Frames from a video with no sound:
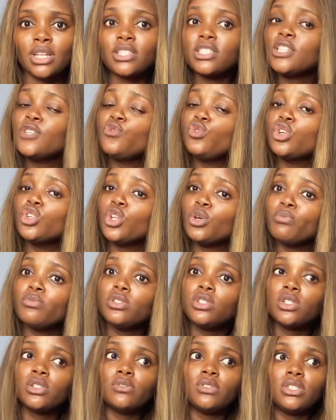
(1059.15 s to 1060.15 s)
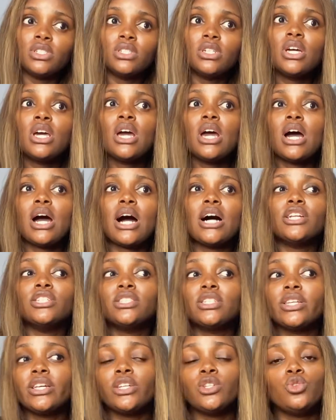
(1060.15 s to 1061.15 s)
If you're not measuring and
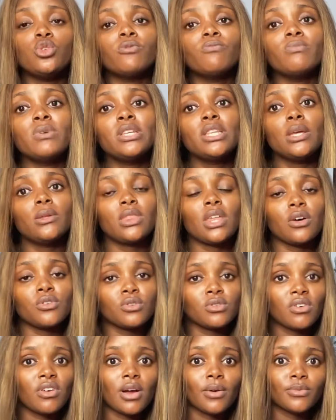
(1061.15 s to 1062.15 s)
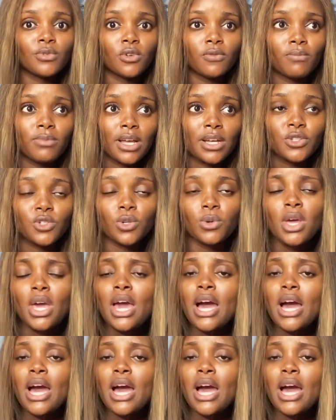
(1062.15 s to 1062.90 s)
then you've made 1,000 grams of black soap,